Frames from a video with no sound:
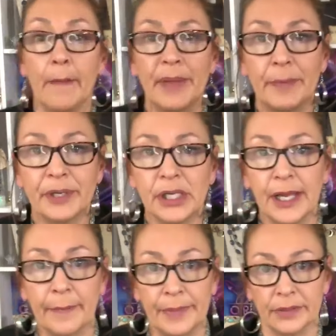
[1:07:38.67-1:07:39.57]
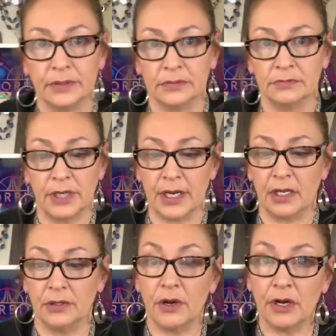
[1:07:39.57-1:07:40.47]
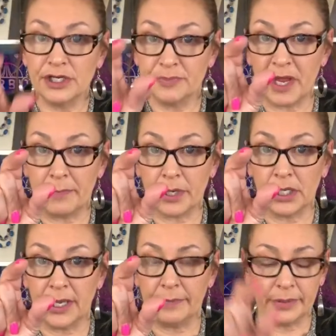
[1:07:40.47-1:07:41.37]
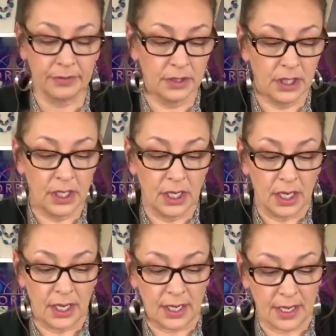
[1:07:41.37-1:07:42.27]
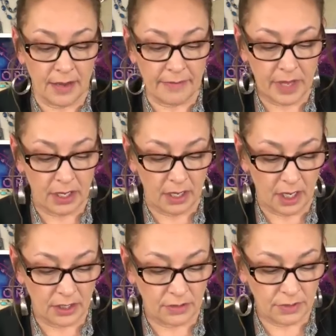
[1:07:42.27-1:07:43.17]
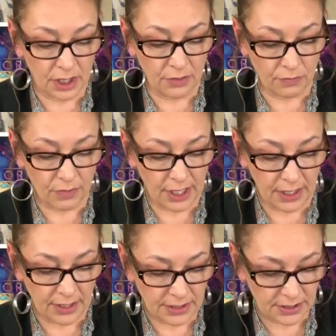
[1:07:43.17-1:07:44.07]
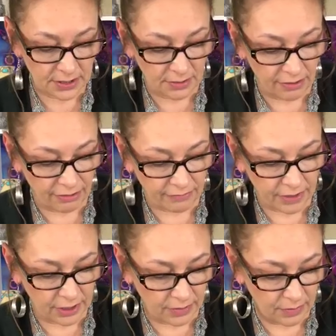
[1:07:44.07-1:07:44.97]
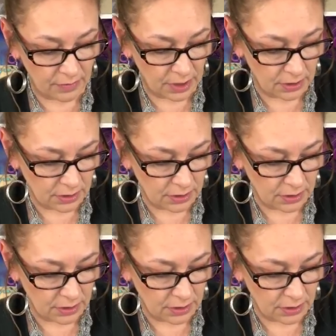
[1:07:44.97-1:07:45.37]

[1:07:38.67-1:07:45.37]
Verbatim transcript: paper clip, right? A large paper clip. Um, and you can run it through,